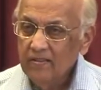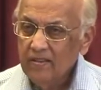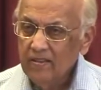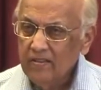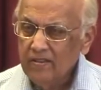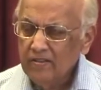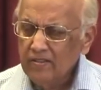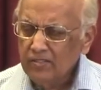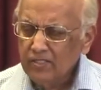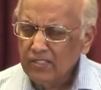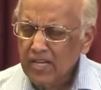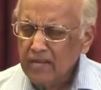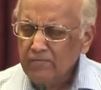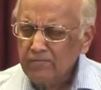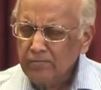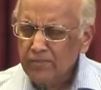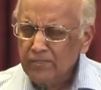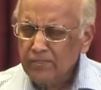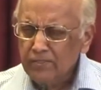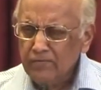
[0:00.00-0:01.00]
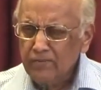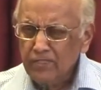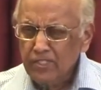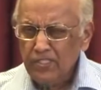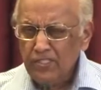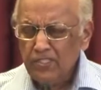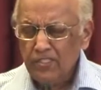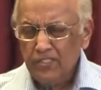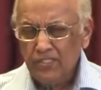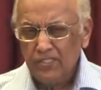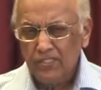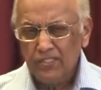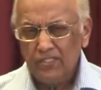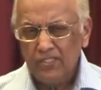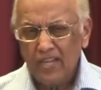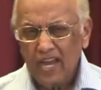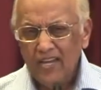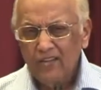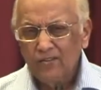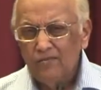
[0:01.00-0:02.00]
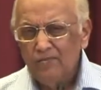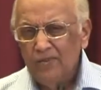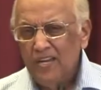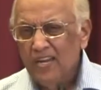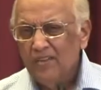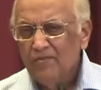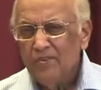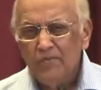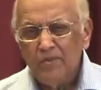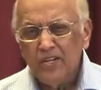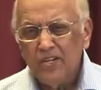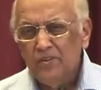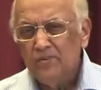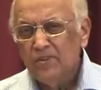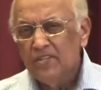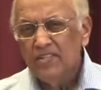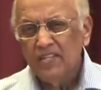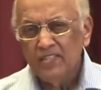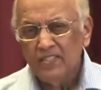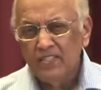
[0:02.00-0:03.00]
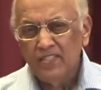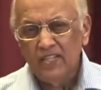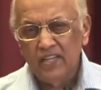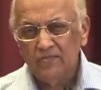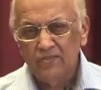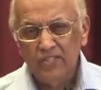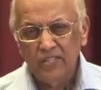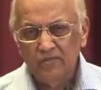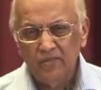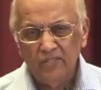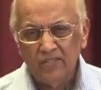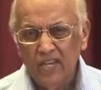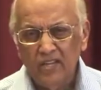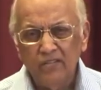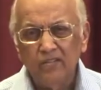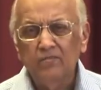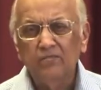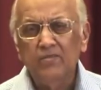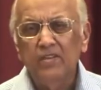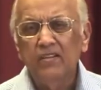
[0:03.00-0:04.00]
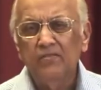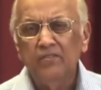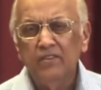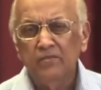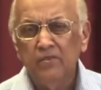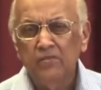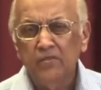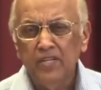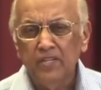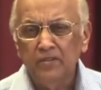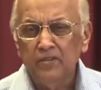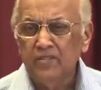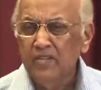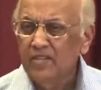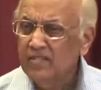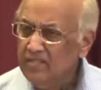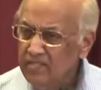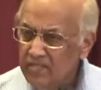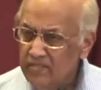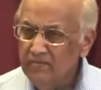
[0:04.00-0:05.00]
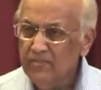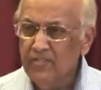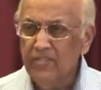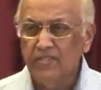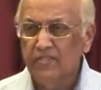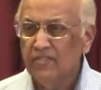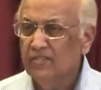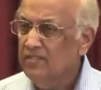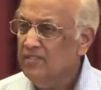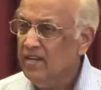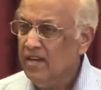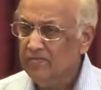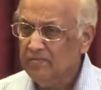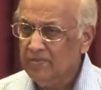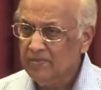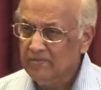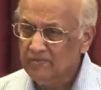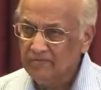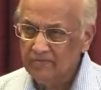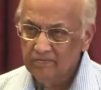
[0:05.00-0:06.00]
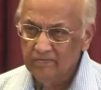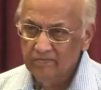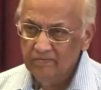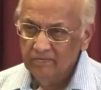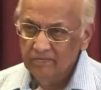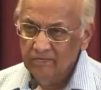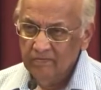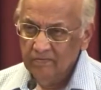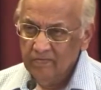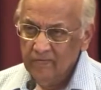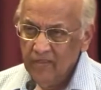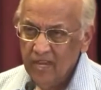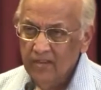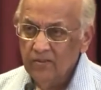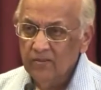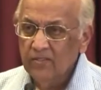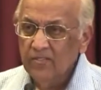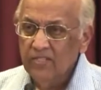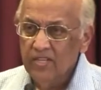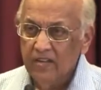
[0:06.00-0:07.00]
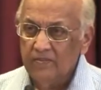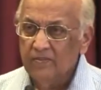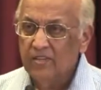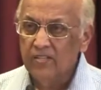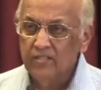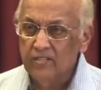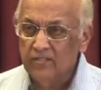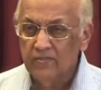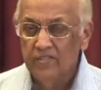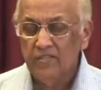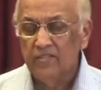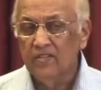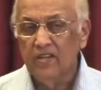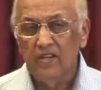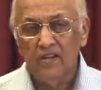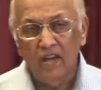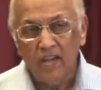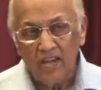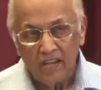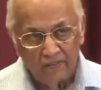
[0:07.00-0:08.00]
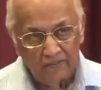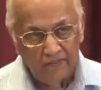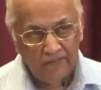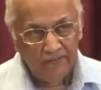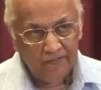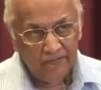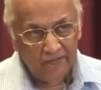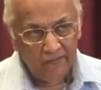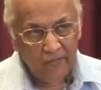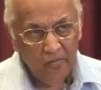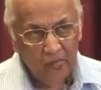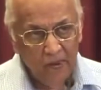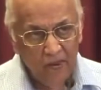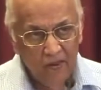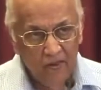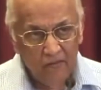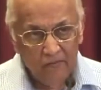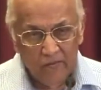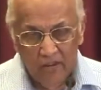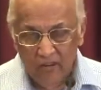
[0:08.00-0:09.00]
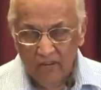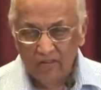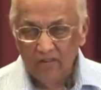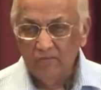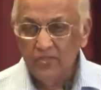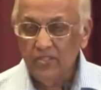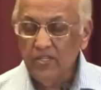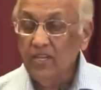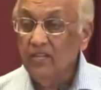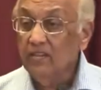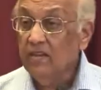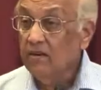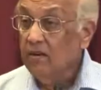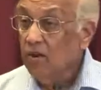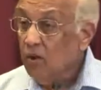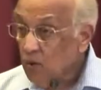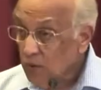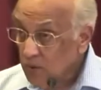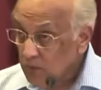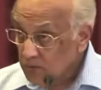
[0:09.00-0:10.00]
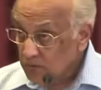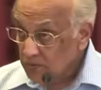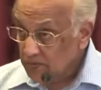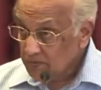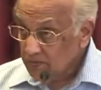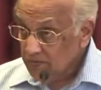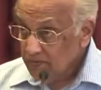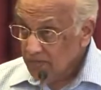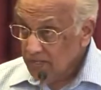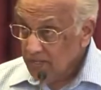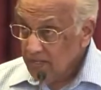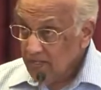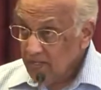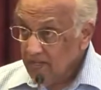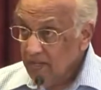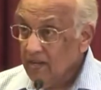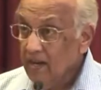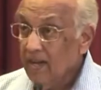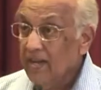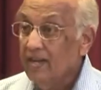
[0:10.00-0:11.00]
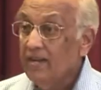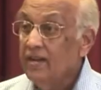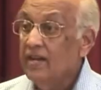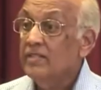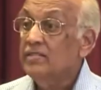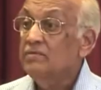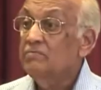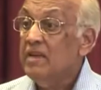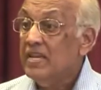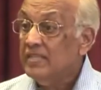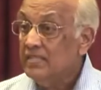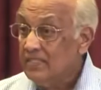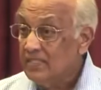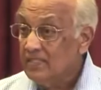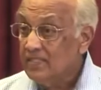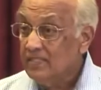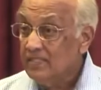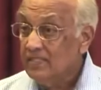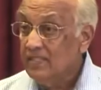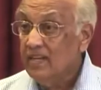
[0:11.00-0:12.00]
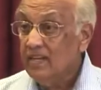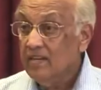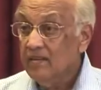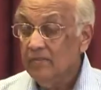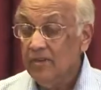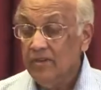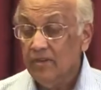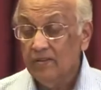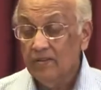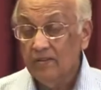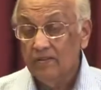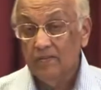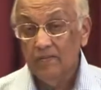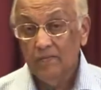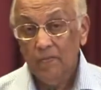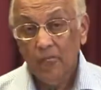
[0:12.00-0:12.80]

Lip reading: That the disciples of Jesus, I don't mean everybody who attends CFC, because I don't believe everybody who attends CFC is a disciple. I don't see evidence of it in their life. Many of them seek their own. They like nice messages, they come here.